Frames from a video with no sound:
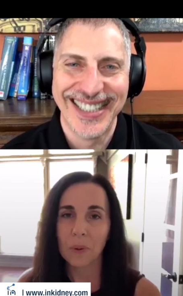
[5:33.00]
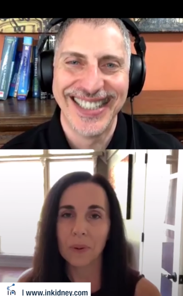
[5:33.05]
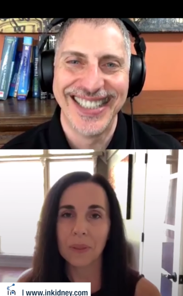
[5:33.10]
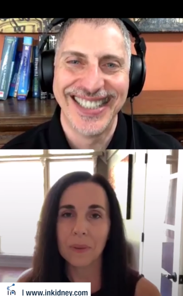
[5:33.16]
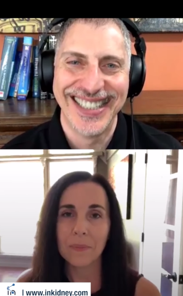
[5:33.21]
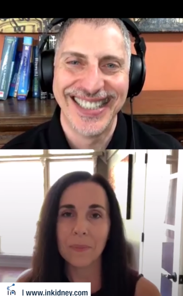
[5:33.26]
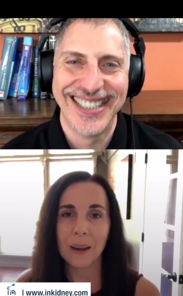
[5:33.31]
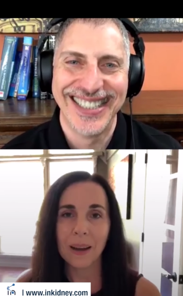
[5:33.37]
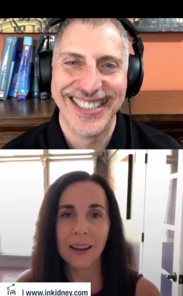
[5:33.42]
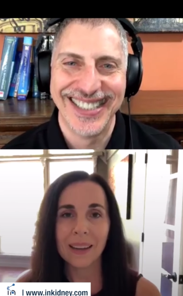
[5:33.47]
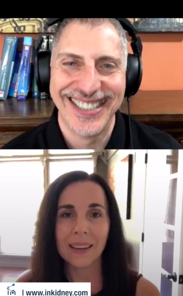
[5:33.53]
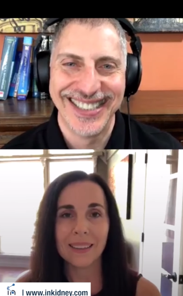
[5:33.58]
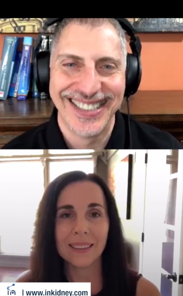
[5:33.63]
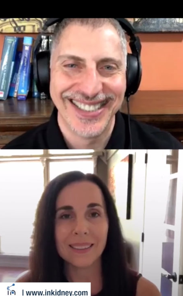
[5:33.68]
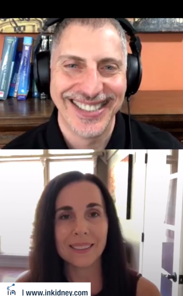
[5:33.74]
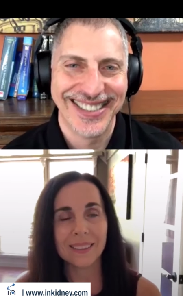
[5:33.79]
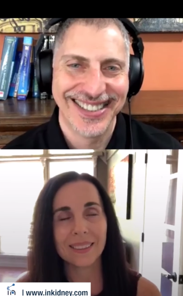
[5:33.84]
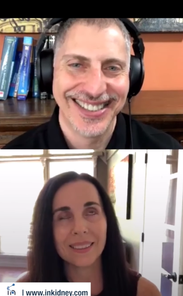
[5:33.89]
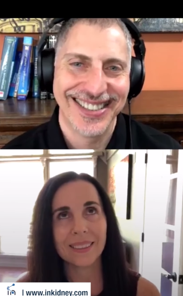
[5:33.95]
Speaker 1: um, well, the
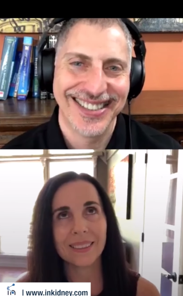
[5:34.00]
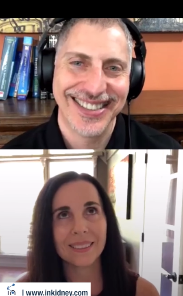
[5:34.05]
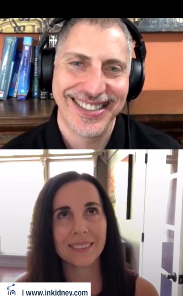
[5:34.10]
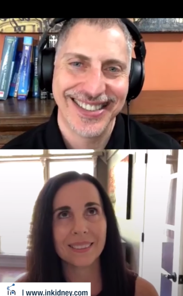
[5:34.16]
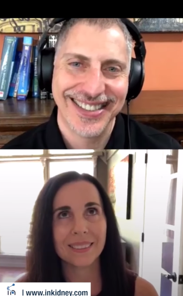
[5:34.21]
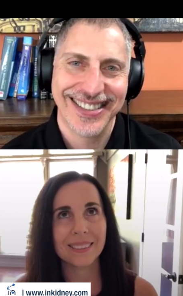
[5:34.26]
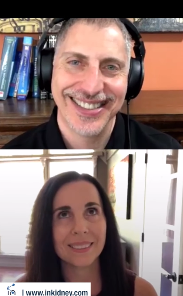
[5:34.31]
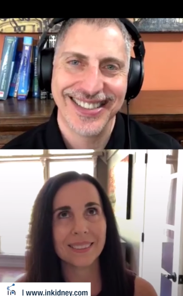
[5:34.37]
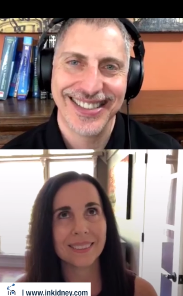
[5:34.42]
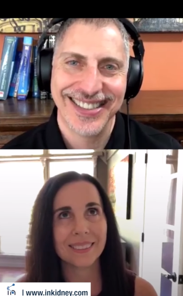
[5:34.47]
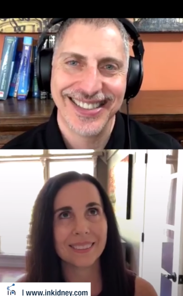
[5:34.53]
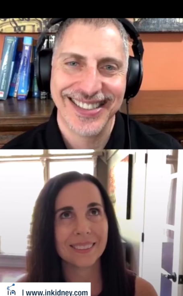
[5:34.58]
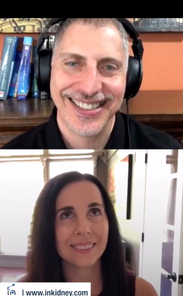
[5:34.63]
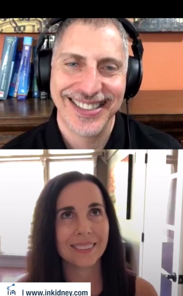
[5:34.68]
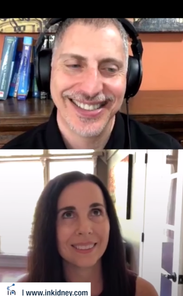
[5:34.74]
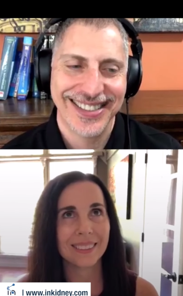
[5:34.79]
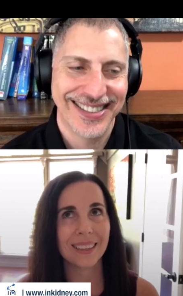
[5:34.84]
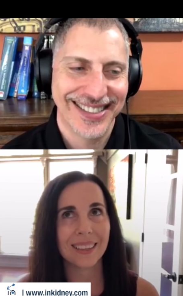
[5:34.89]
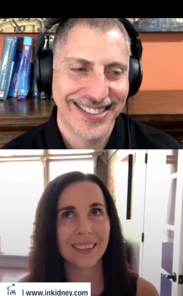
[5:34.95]
mind,
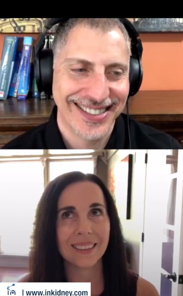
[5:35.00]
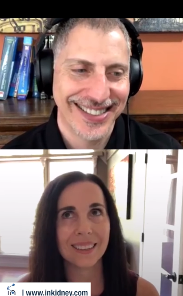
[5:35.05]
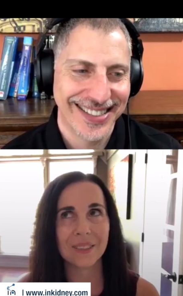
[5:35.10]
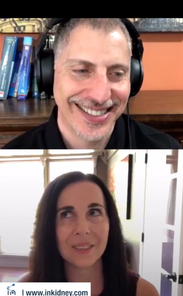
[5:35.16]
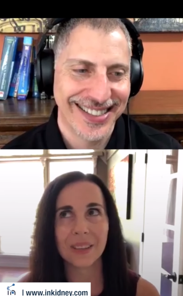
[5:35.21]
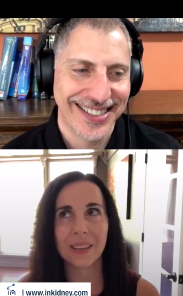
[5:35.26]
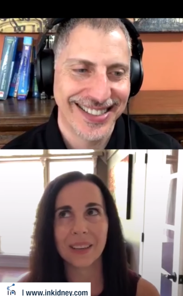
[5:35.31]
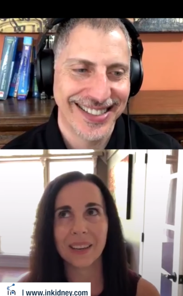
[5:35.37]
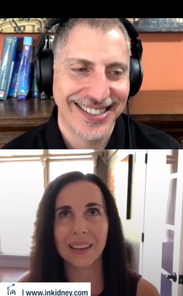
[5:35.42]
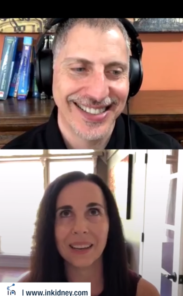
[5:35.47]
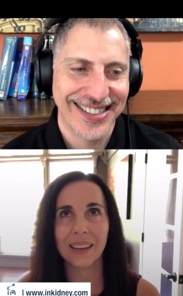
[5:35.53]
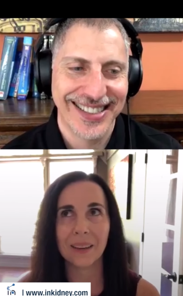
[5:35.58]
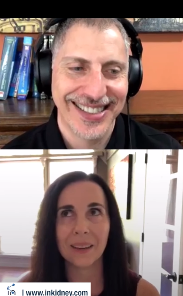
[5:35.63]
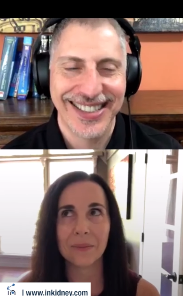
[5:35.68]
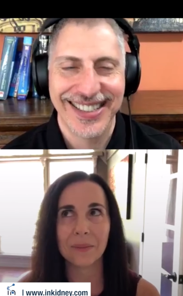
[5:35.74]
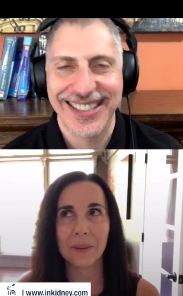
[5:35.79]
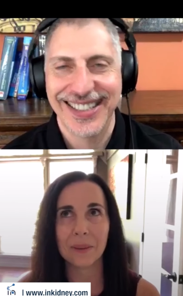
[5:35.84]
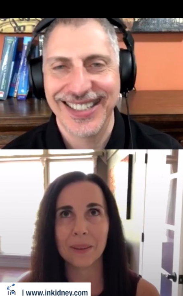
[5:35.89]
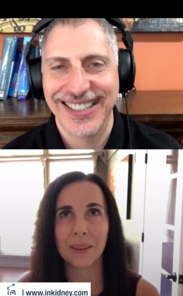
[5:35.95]
gosh,
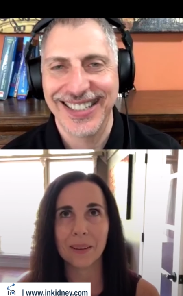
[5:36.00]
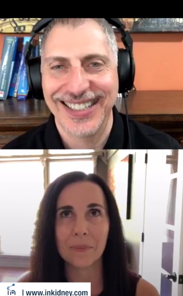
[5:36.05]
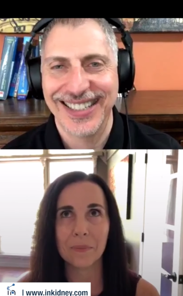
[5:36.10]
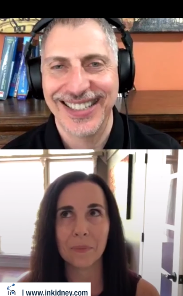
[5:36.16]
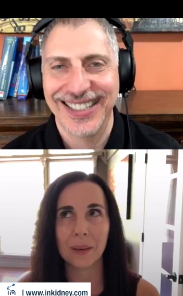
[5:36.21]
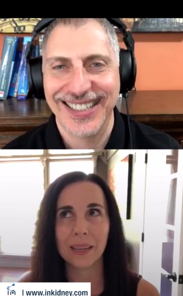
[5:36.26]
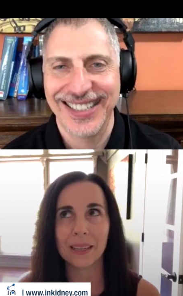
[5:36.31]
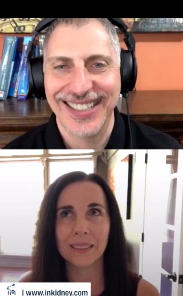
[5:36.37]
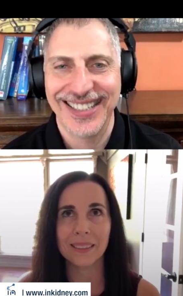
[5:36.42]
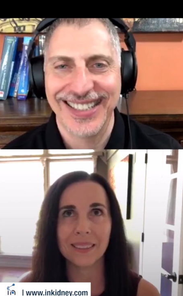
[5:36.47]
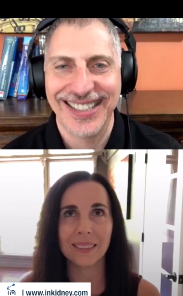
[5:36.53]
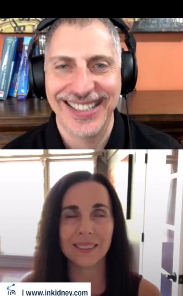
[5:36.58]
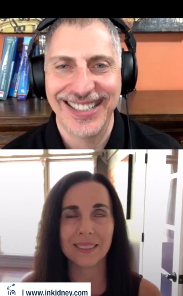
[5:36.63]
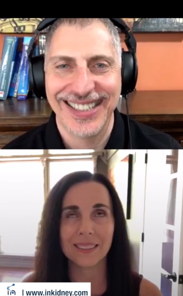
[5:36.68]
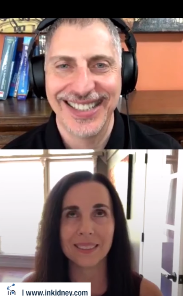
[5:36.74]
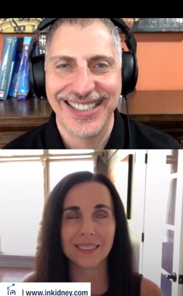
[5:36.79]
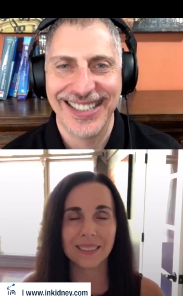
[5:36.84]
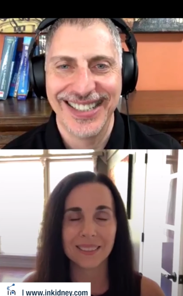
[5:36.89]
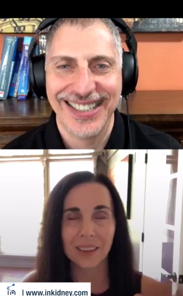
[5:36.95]
I have a, a,
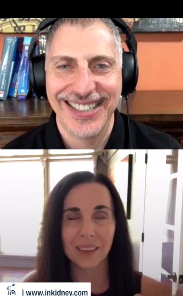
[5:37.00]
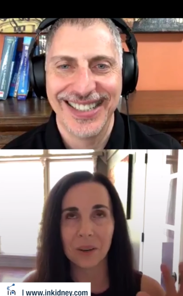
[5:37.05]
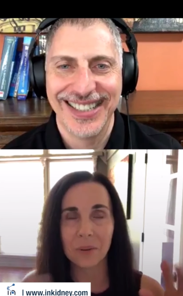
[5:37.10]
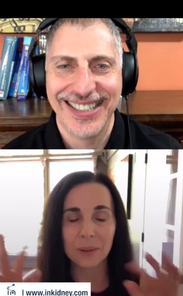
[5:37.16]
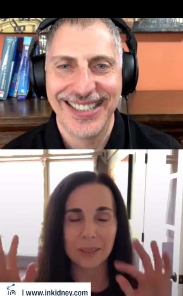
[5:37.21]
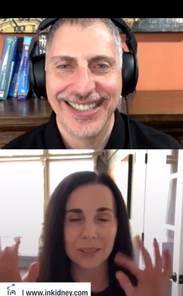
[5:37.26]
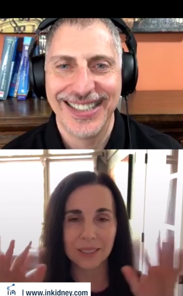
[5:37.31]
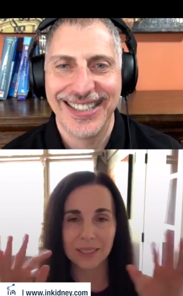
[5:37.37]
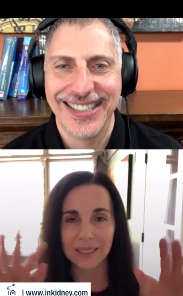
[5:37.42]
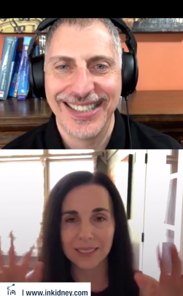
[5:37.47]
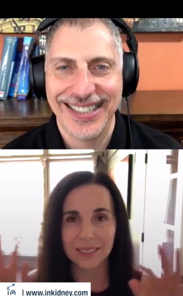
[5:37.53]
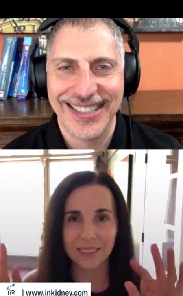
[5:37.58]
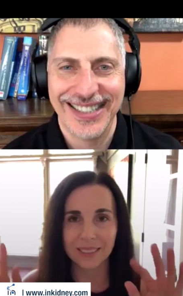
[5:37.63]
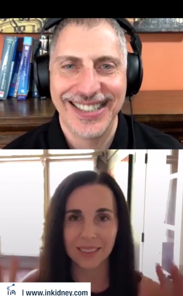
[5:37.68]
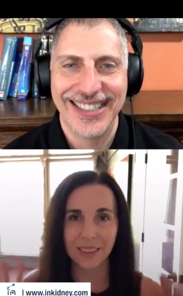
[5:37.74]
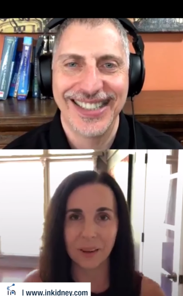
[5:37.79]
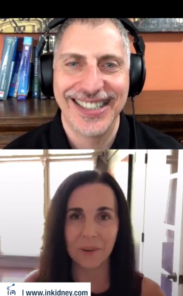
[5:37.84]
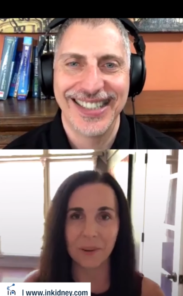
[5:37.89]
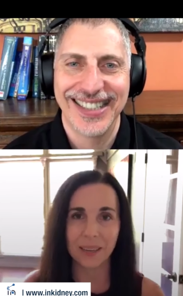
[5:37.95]
mind that's
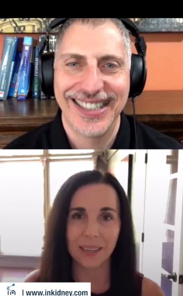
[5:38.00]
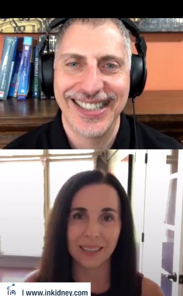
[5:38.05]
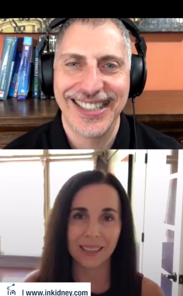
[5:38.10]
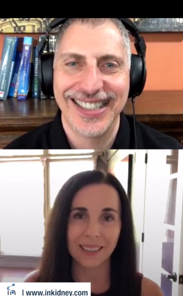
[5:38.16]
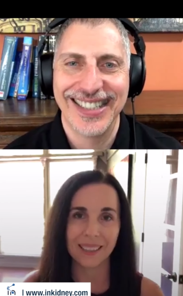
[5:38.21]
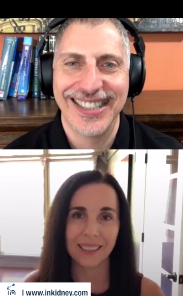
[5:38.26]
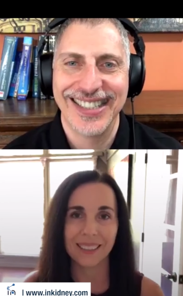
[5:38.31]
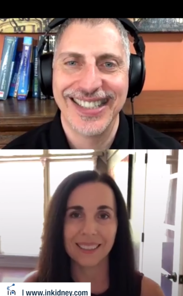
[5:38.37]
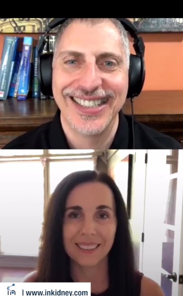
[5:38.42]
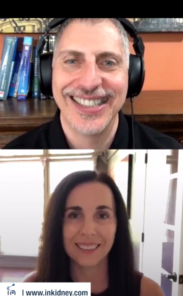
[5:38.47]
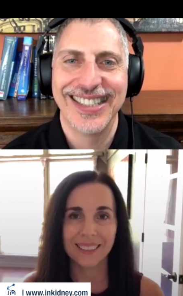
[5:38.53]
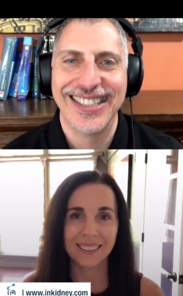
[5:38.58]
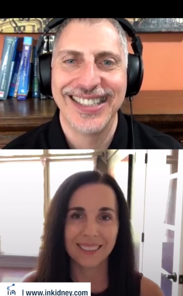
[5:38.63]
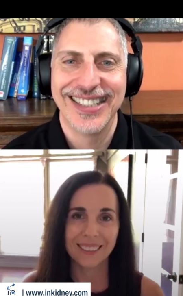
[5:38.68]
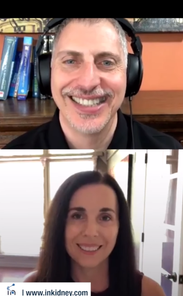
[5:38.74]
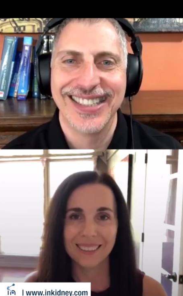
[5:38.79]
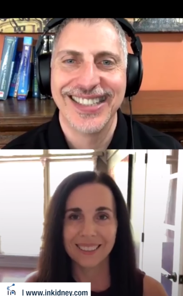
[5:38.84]
always going,